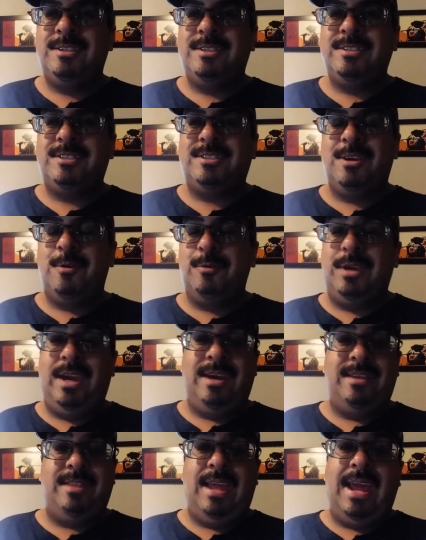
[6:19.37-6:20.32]
so
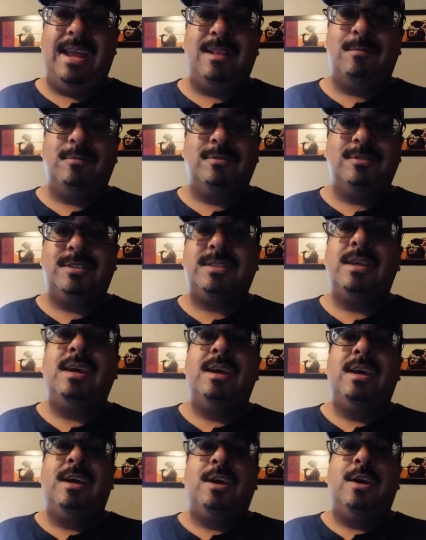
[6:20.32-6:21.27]
yeah, the animals
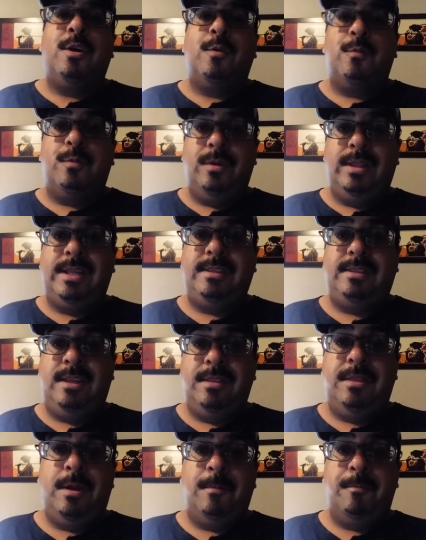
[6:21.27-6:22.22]
really
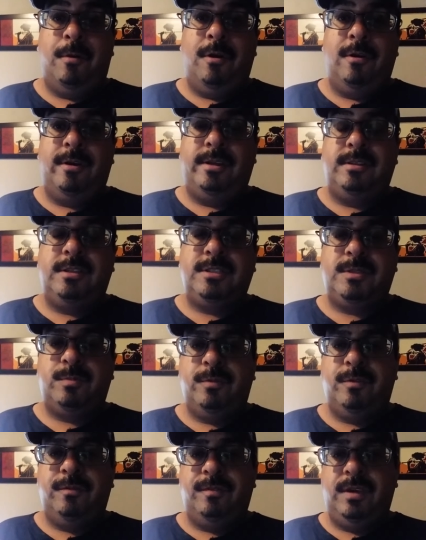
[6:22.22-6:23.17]
did their part in this
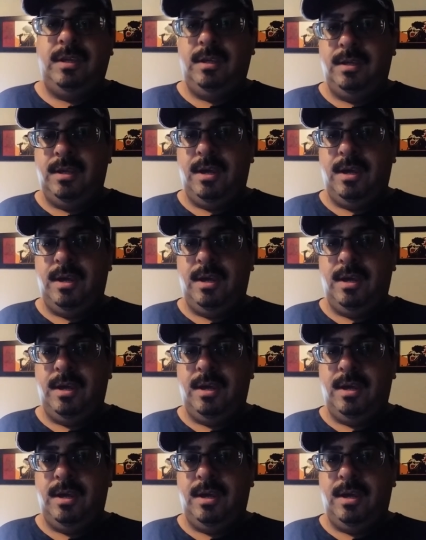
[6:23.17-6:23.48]
movie.